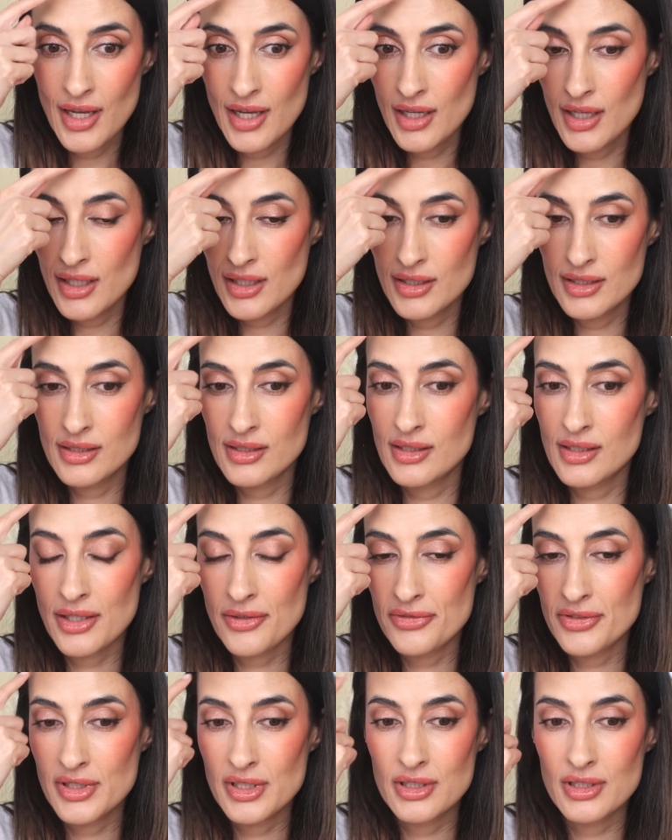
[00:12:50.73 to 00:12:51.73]
it is
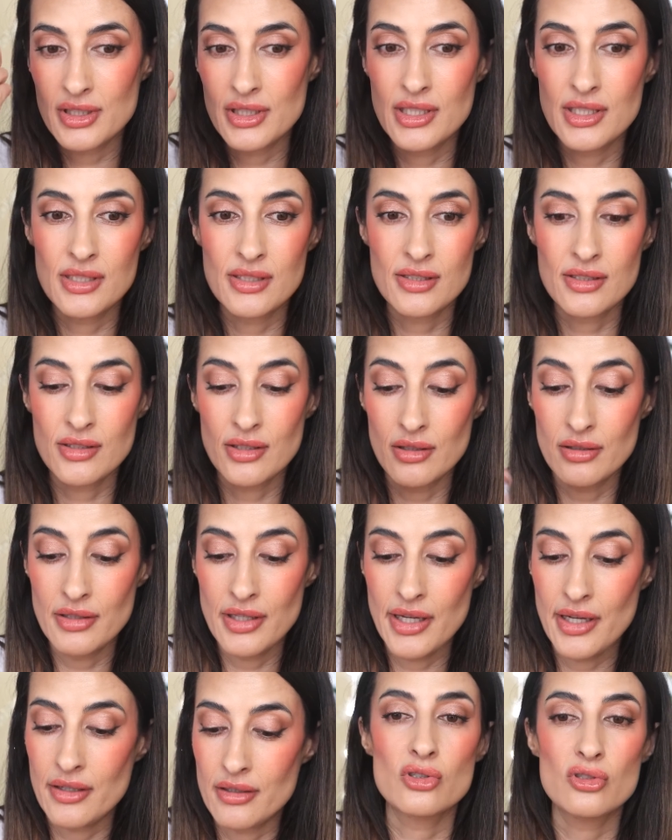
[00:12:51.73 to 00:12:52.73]
definitely still
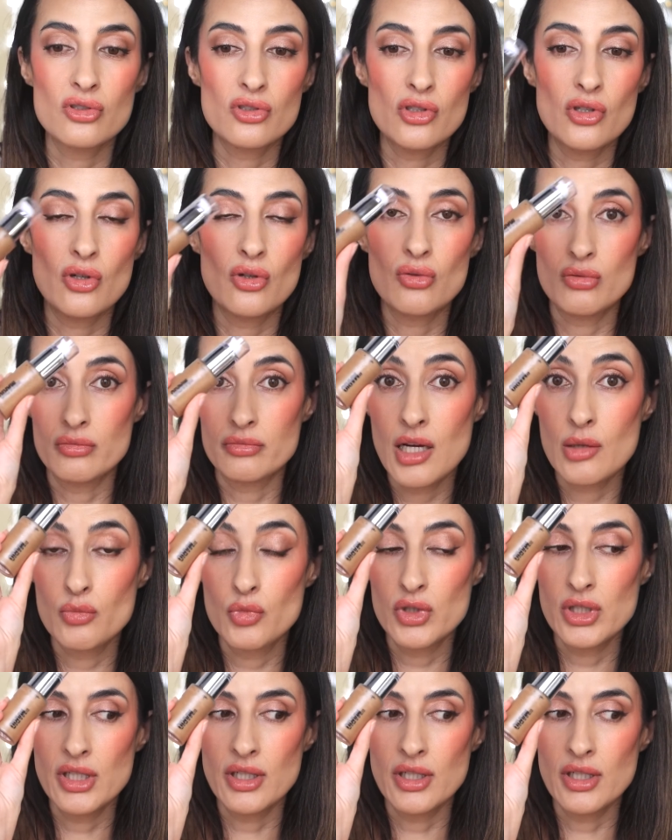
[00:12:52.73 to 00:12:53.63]
there. So I'm really